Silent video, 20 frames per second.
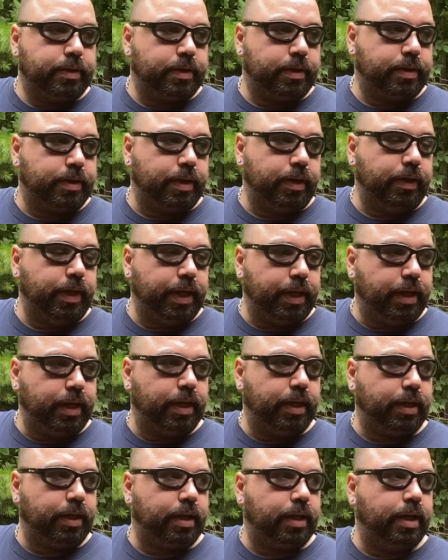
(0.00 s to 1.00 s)
So I
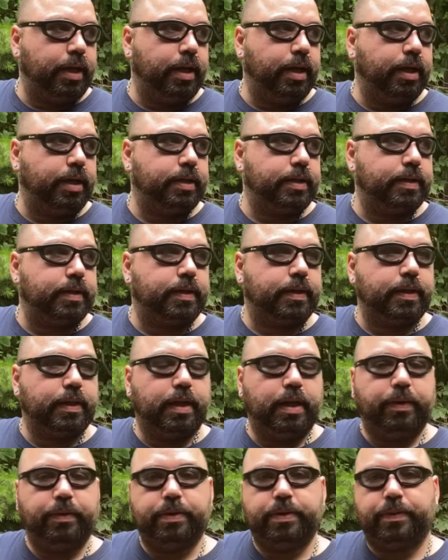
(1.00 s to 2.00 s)
think that
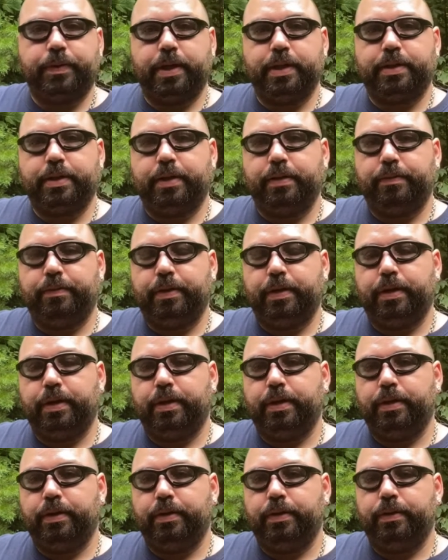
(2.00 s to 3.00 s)
I was watching a
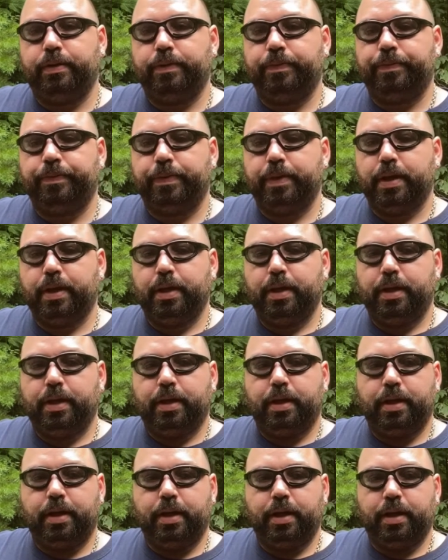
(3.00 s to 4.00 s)
video
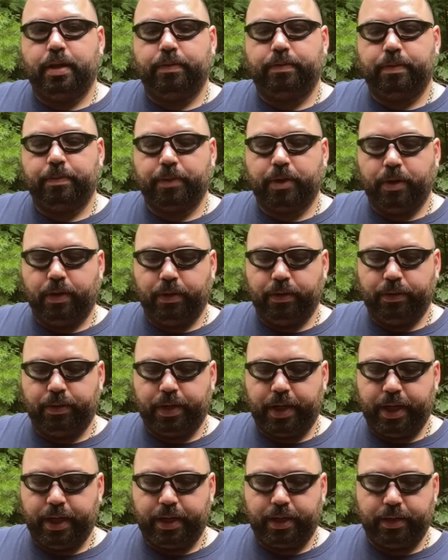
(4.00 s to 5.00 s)
uh, from Coal
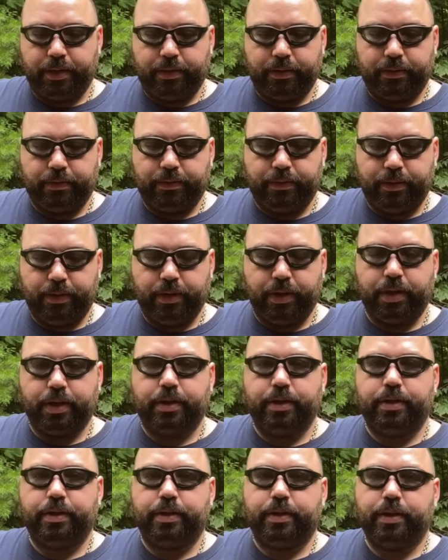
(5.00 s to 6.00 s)
Dragon
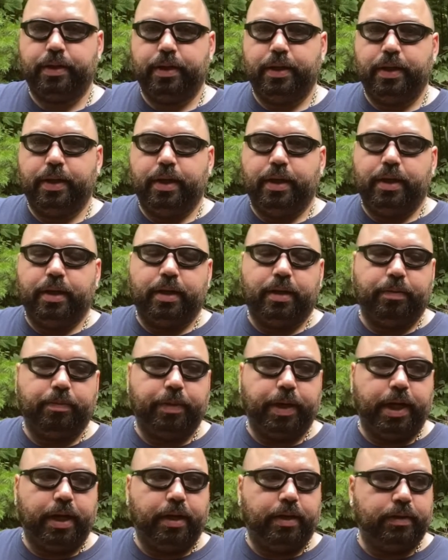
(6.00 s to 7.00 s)
Forge
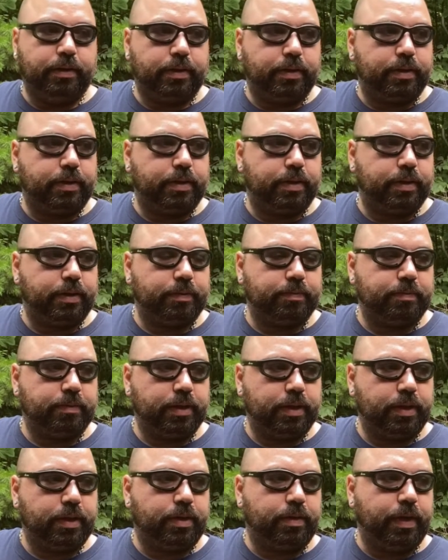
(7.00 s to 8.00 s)
about
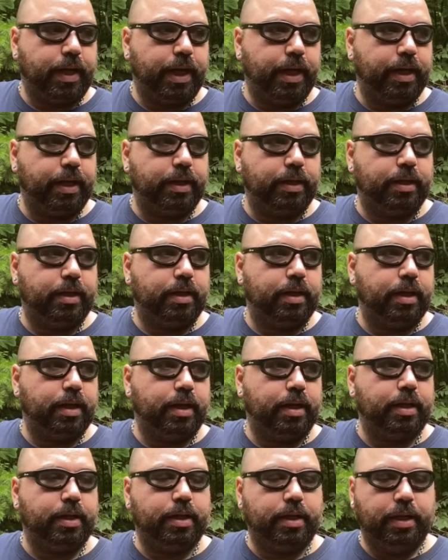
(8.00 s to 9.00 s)
grain
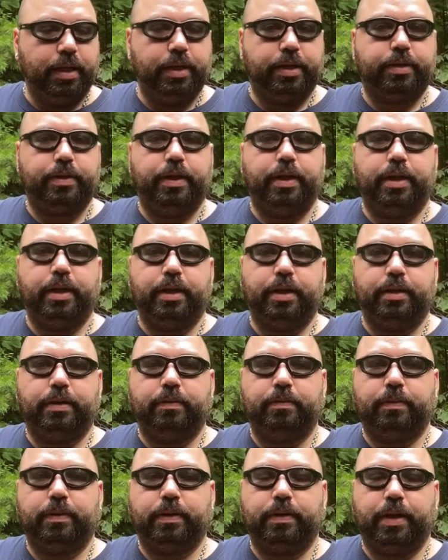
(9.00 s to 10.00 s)
and heat
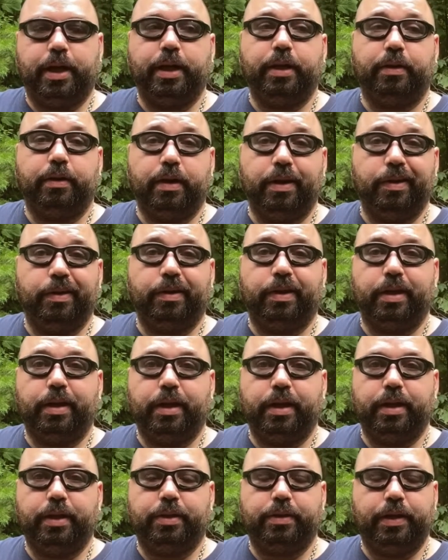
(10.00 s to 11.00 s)
treating, grain growth
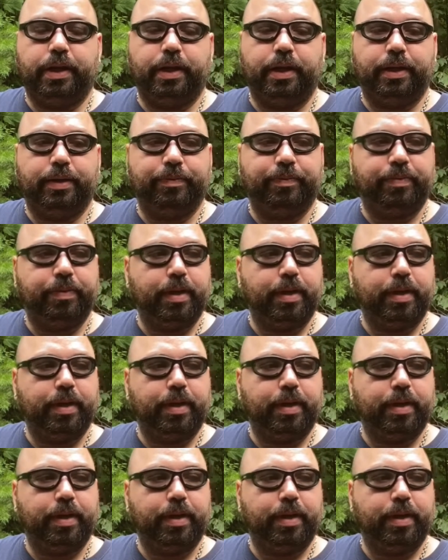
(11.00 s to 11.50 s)
and heat treating.